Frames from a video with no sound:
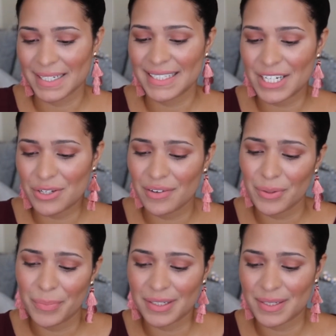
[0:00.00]
Did you
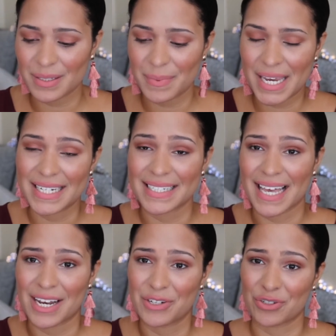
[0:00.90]
ever participate in a
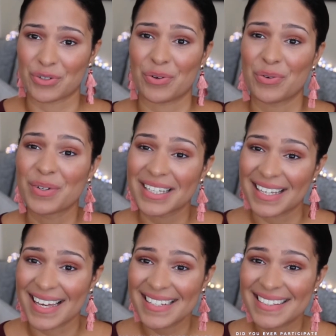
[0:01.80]
talent show?
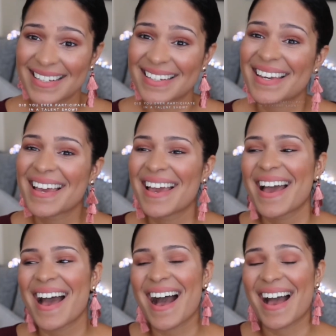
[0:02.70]
Yes.
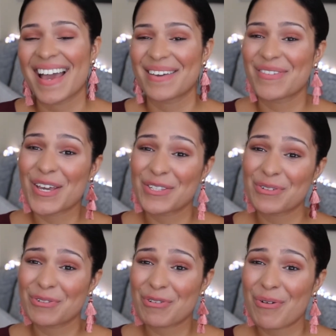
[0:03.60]
If you guys
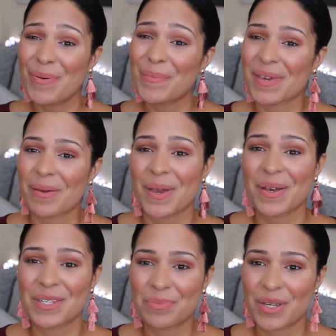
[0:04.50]
don't know, me and my
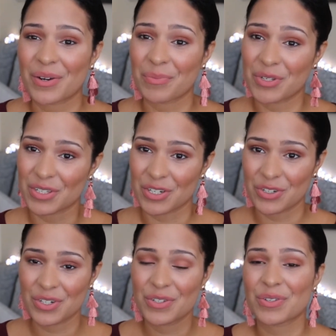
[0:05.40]
husband are
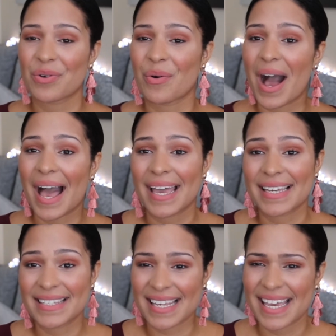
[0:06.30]
musicians, so I
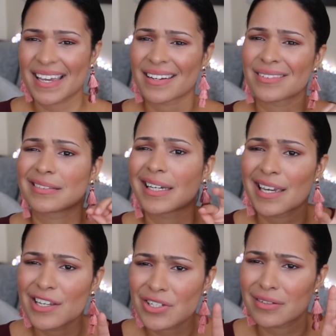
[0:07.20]
sing, and
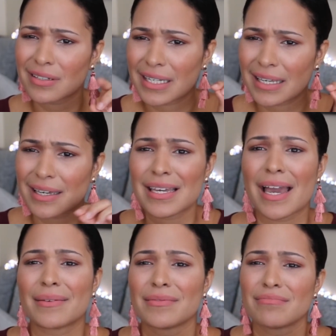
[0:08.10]
occasionally
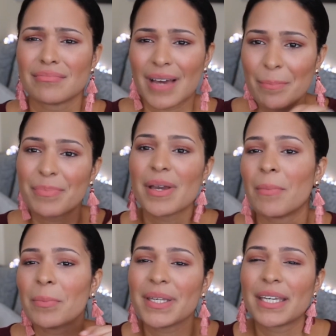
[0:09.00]

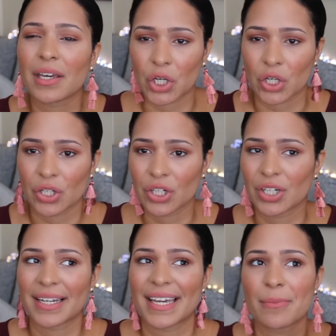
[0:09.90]
I'm a beginner,
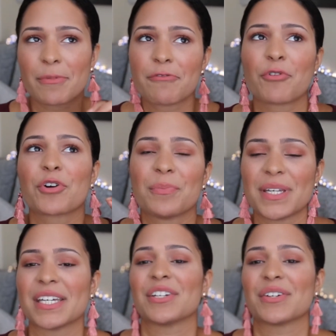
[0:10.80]
like a
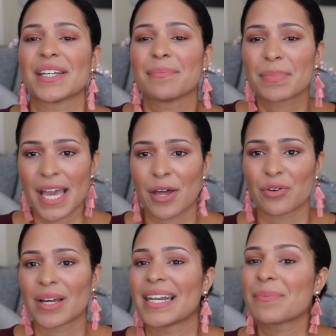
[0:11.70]
beginner in
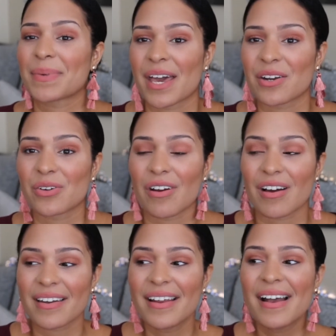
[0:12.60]
piano. I like piano a
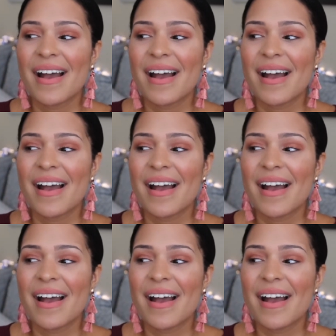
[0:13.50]
lot.